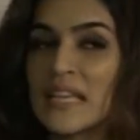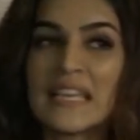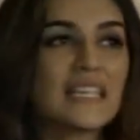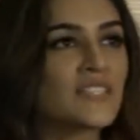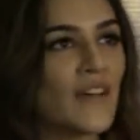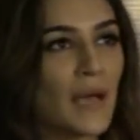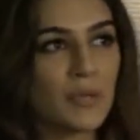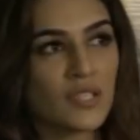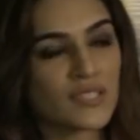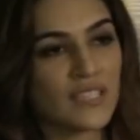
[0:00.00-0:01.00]
He is
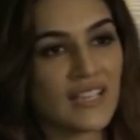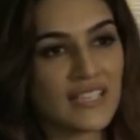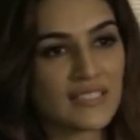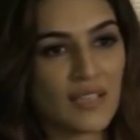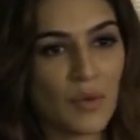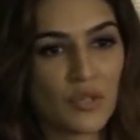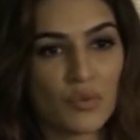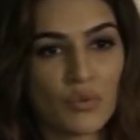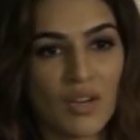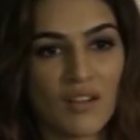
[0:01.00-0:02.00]
fabulous, yeah. He is someone
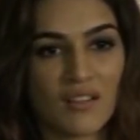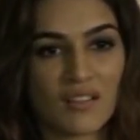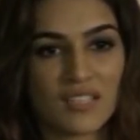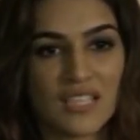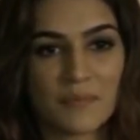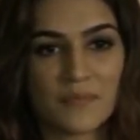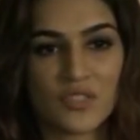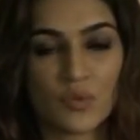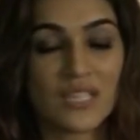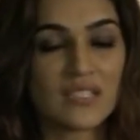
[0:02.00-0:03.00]
who
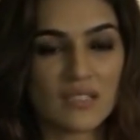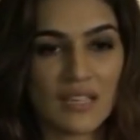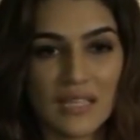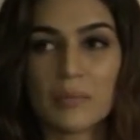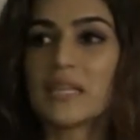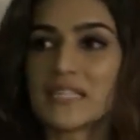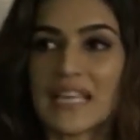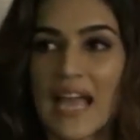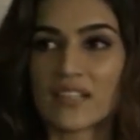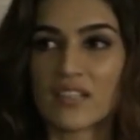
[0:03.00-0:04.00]
keeps you, he's an
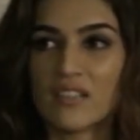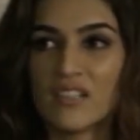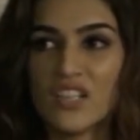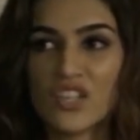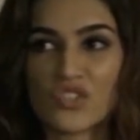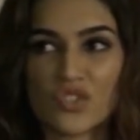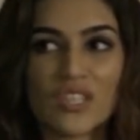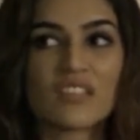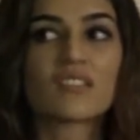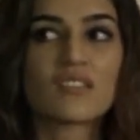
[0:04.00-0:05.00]
amazing actor, so
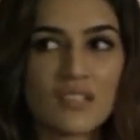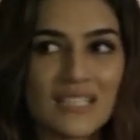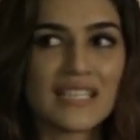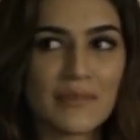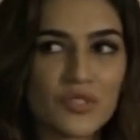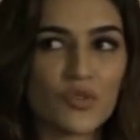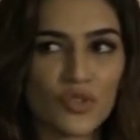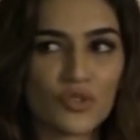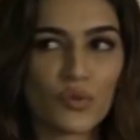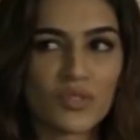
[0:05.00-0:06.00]
he really keeps you
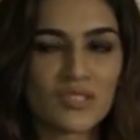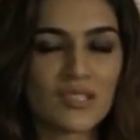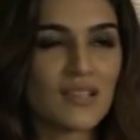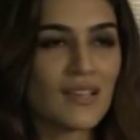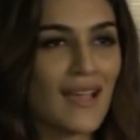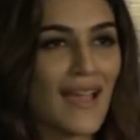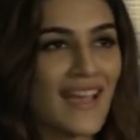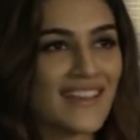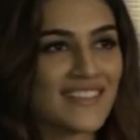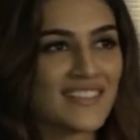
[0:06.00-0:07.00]
on your toes.
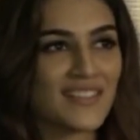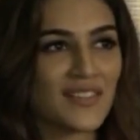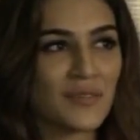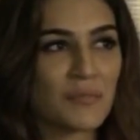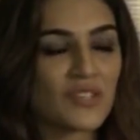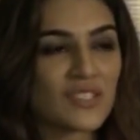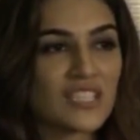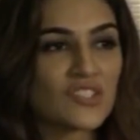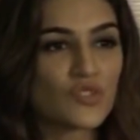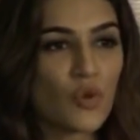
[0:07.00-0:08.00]
And because
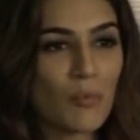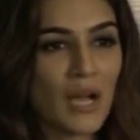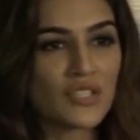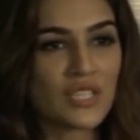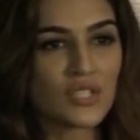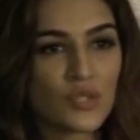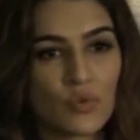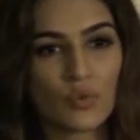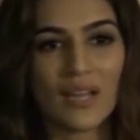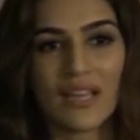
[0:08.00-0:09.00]
he is so much into
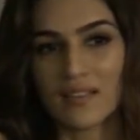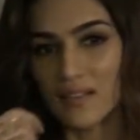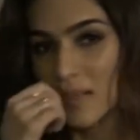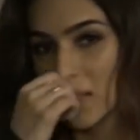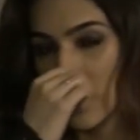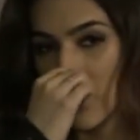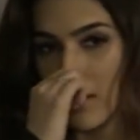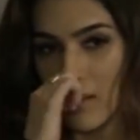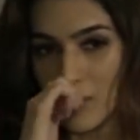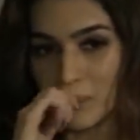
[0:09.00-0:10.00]
like
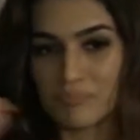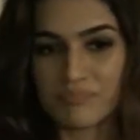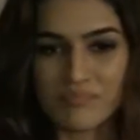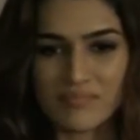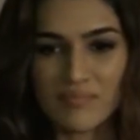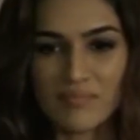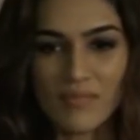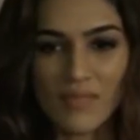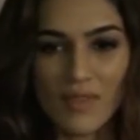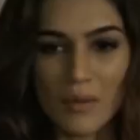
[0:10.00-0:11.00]

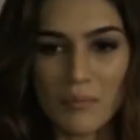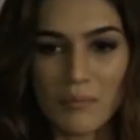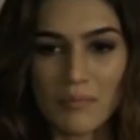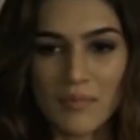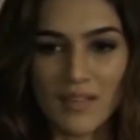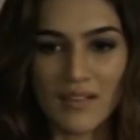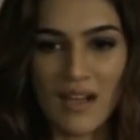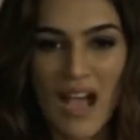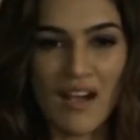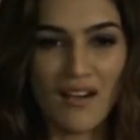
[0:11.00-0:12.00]

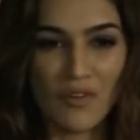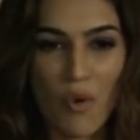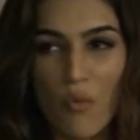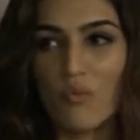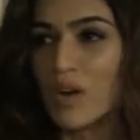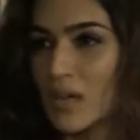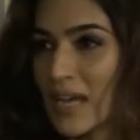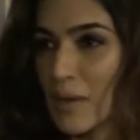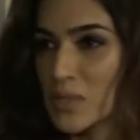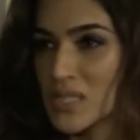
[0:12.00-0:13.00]

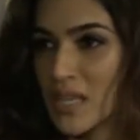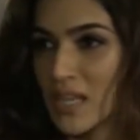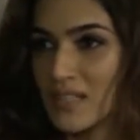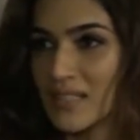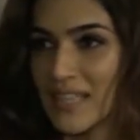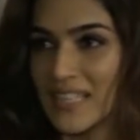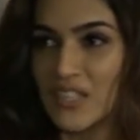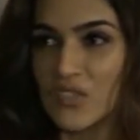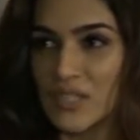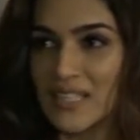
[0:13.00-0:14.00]
homework, I would say, like
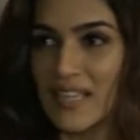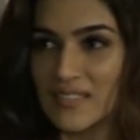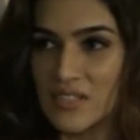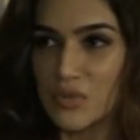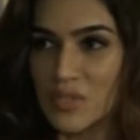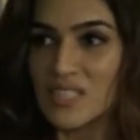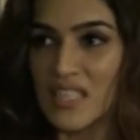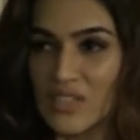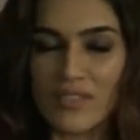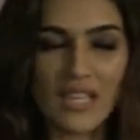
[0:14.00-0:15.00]
he really gets into the
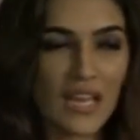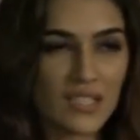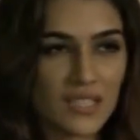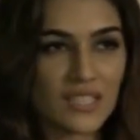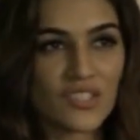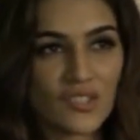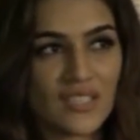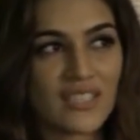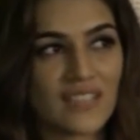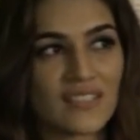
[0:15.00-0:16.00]
skin of the character and he
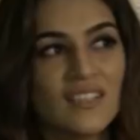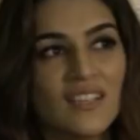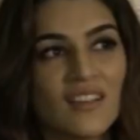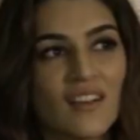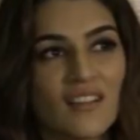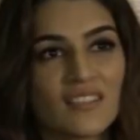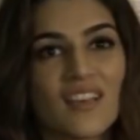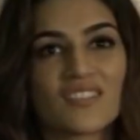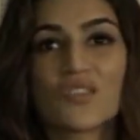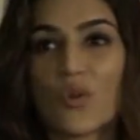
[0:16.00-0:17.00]
really like
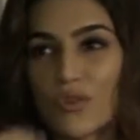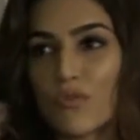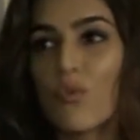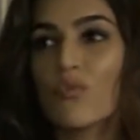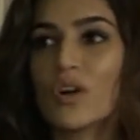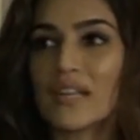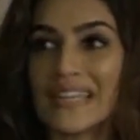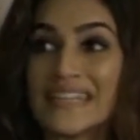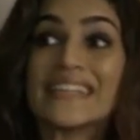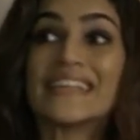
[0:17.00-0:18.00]
does a lot of
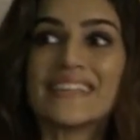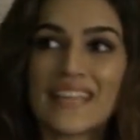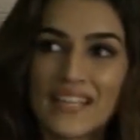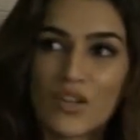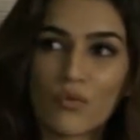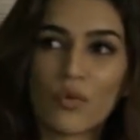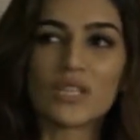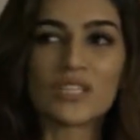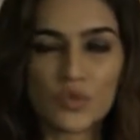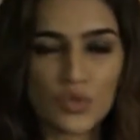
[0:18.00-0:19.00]
homework in detail of
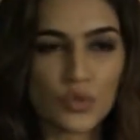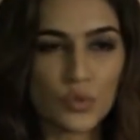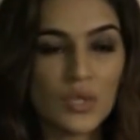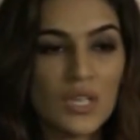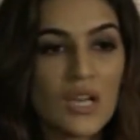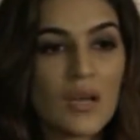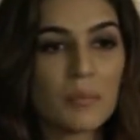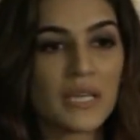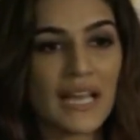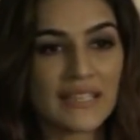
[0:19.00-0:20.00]
what he's going to do.
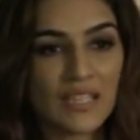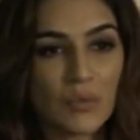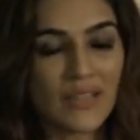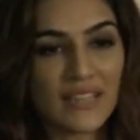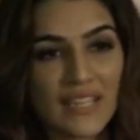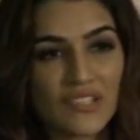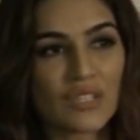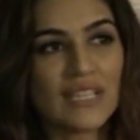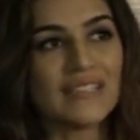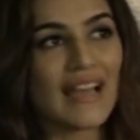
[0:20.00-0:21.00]
But I think one thing I
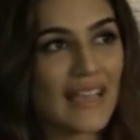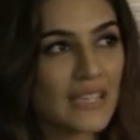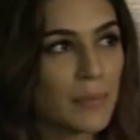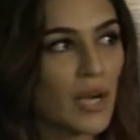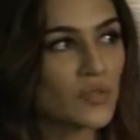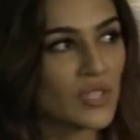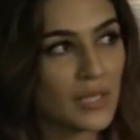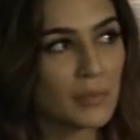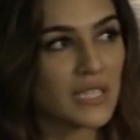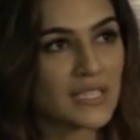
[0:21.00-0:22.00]
really like about
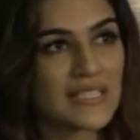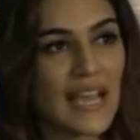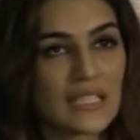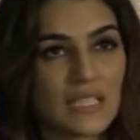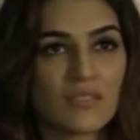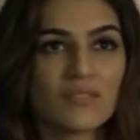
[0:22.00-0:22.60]
him is that